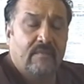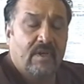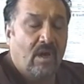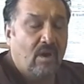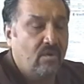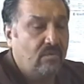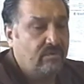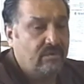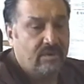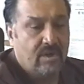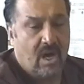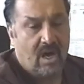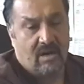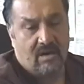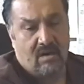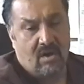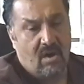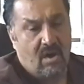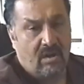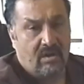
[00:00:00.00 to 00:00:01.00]
No, not
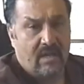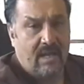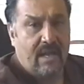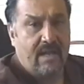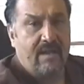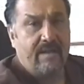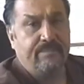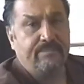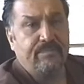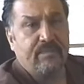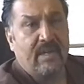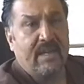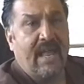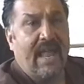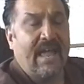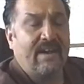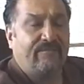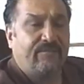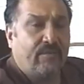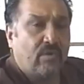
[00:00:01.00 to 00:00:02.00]
at all.
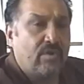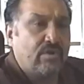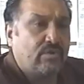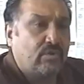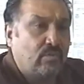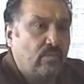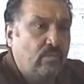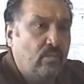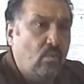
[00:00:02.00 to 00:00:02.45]
At first,